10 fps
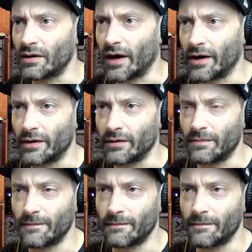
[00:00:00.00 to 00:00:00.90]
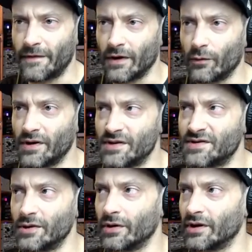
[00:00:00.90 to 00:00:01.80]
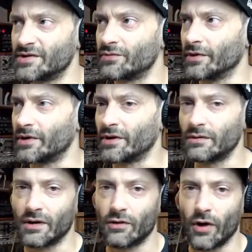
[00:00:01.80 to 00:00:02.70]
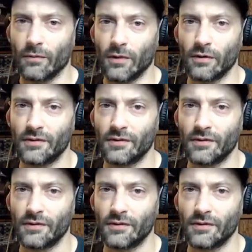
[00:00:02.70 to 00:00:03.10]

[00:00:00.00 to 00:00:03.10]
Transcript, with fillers: I think what he's doing is really incredible.